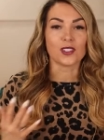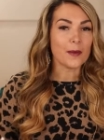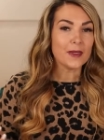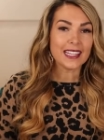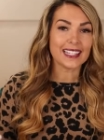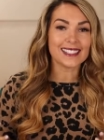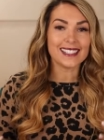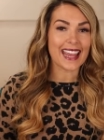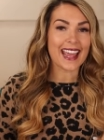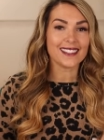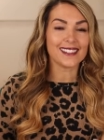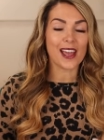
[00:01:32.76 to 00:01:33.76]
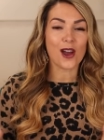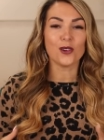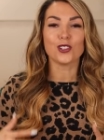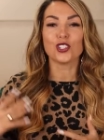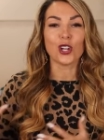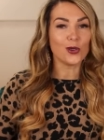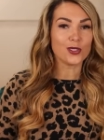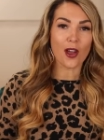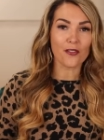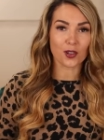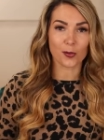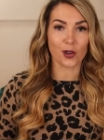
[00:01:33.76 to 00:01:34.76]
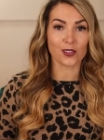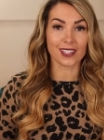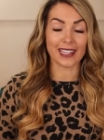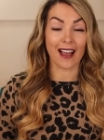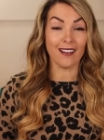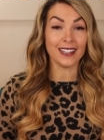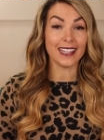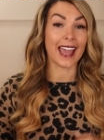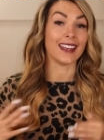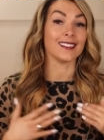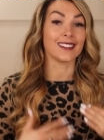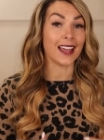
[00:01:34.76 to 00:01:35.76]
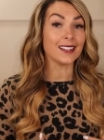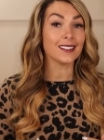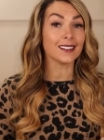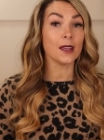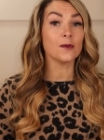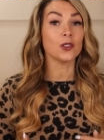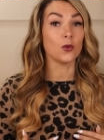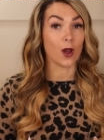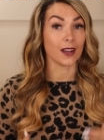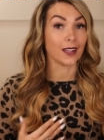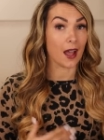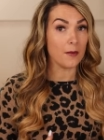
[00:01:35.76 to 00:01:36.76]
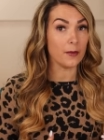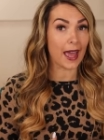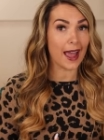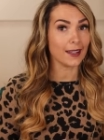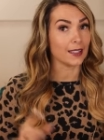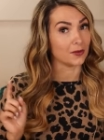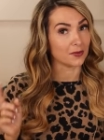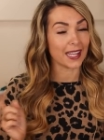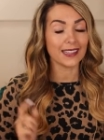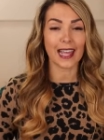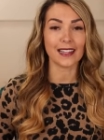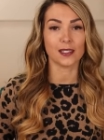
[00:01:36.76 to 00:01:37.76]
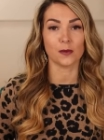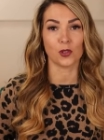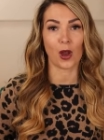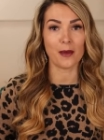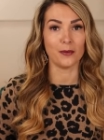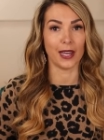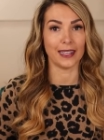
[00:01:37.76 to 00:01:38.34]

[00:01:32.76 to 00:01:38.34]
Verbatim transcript: So something that stands out, shows off your personality, and entices them to want to come back and hit that subscribe